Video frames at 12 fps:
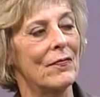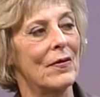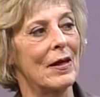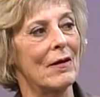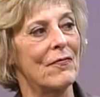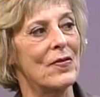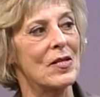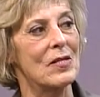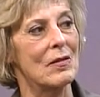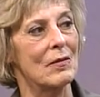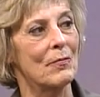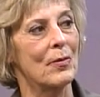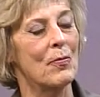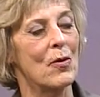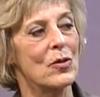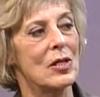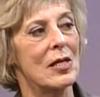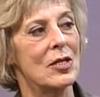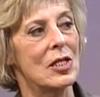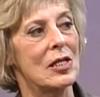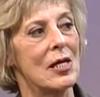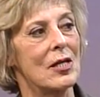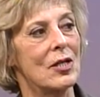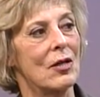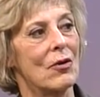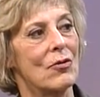if this proposed legislation goes